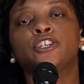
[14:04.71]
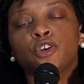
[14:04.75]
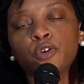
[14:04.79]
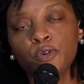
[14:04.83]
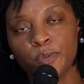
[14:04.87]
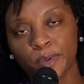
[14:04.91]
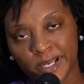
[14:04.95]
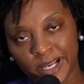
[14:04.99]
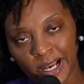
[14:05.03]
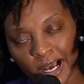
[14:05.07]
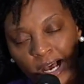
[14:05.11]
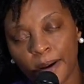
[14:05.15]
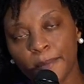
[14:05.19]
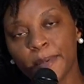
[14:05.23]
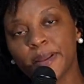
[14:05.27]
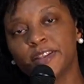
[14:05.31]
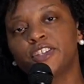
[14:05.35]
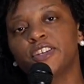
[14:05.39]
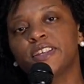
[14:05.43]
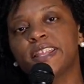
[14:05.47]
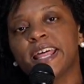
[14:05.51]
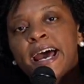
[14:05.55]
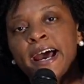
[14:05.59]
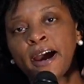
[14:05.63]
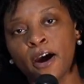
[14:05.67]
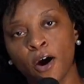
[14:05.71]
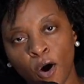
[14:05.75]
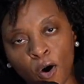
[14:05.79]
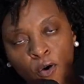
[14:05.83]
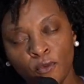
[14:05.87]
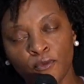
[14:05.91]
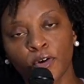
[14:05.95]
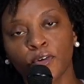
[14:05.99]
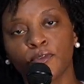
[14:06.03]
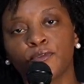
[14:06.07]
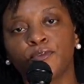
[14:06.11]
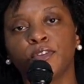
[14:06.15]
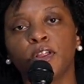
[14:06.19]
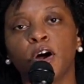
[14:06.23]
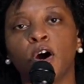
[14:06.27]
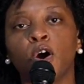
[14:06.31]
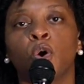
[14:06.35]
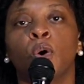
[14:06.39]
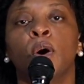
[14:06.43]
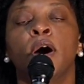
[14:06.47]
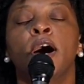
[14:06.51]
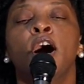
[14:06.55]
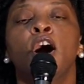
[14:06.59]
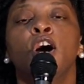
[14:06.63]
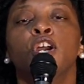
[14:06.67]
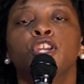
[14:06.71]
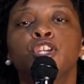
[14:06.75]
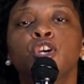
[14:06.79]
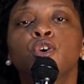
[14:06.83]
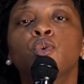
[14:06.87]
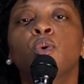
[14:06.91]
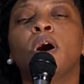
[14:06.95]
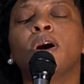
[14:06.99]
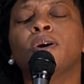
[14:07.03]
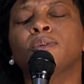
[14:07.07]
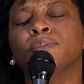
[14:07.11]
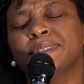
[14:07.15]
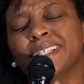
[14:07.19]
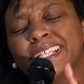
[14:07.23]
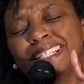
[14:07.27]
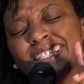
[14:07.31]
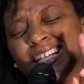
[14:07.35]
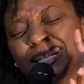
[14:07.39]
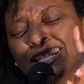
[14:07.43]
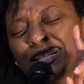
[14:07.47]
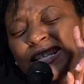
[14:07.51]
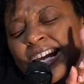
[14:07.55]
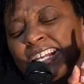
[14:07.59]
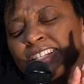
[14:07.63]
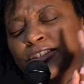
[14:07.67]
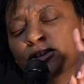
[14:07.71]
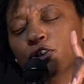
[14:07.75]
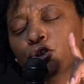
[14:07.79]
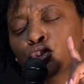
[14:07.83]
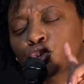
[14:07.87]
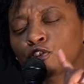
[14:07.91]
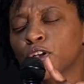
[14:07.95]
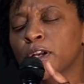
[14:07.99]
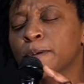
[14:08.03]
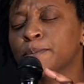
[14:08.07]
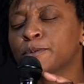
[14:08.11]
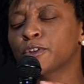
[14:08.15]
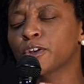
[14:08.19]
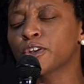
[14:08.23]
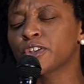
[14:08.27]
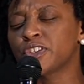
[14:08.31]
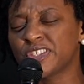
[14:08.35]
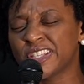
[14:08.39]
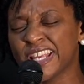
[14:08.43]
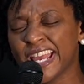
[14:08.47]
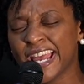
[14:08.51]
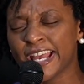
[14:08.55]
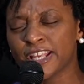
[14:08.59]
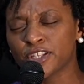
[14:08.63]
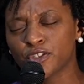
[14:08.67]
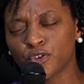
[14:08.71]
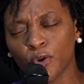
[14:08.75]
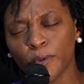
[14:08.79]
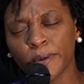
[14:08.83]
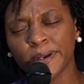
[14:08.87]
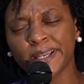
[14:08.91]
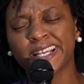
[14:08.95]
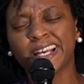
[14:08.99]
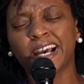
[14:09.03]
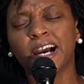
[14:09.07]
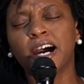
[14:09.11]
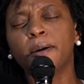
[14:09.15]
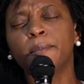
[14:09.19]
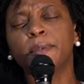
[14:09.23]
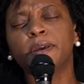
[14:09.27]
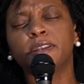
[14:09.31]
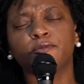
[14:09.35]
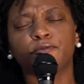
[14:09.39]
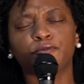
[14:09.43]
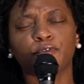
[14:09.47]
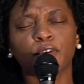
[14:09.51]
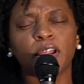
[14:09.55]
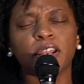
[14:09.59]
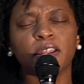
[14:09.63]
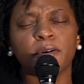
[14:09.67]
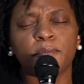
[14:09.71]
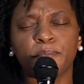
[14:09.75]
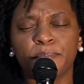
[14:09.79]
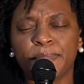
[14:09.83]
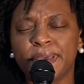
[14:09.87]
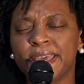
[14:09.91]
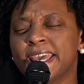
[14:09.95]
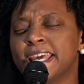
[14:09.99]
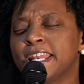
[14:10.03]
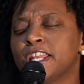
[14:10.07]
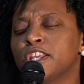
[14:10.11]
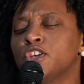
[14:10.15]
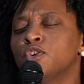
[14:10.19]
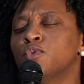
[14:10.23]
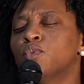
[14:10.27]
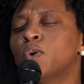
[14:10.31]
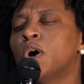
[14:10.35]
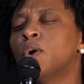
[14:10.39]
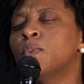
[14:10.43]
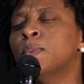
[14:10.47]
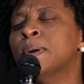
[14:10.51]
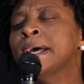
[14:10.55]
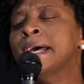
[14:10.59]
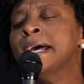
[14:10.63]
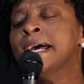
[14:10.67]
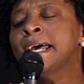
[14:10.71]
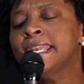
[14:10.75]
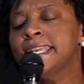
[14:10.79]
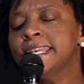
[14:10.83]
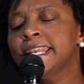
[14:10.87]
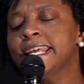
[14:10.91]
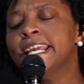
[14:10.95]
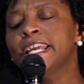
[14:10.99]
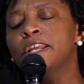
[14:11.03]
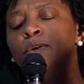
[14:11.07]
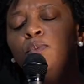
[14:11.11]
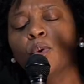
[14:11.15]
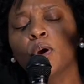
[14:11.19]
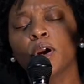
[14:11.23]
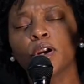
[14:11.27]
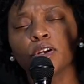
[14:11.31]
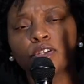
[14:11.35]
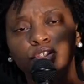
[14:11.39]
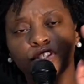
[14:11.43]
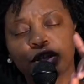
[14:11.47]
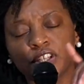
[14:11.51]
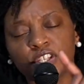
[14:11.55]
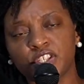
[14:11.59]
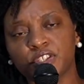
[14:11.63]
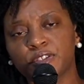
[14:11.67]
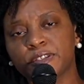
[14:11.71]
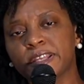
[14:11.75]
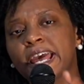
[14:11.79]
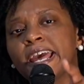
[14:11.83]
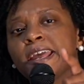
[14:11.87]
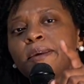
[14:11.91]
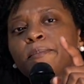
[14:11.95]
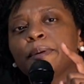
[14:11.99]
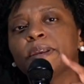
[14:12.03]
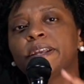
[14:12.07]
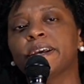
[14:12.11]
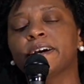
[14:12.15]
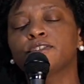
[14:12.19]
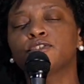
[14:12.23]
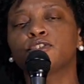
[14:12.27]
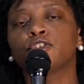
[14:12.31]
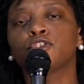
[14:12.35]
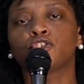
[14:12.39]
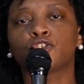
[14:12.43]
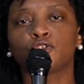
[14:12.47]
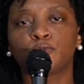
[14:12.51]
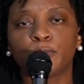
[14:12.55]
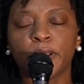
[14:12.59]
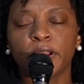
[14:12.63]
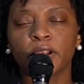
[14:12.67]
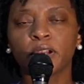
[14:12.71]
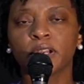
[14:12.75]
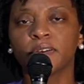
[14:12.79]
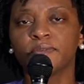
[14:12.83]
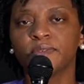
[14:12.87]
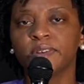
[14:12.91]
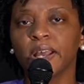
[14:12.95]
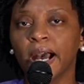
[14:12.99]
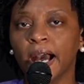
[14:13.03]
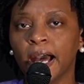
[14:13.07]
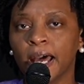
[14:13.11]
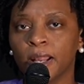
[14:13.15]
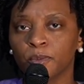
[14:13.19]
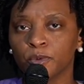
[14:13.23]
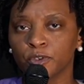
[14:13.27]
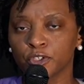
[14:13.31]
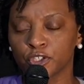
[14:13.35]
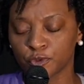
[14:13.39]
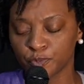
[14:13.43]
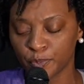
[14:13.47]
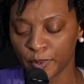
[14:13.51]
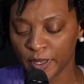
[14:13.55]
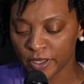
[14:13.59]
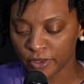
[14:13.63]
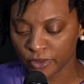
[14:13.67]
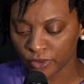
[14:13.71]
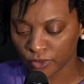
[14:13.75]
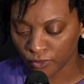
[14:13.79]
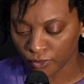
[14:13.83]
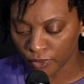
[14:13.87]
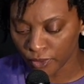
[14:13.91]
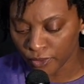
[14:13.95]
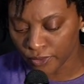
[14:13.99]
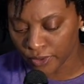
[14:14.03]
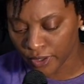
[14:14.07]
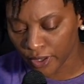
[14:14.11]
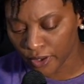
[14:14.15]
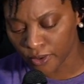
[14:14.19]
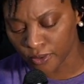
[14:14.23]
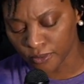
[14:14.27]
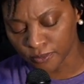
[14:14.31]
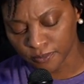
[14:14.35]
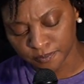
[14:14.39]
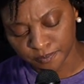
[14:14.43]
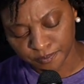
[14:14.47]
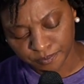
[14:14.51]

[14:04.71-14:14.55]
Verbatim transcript: you come into that overflow, you won't just as the Scripture says, you will come in front of men, and you won't need words to say because the Spirit of God will speak through you.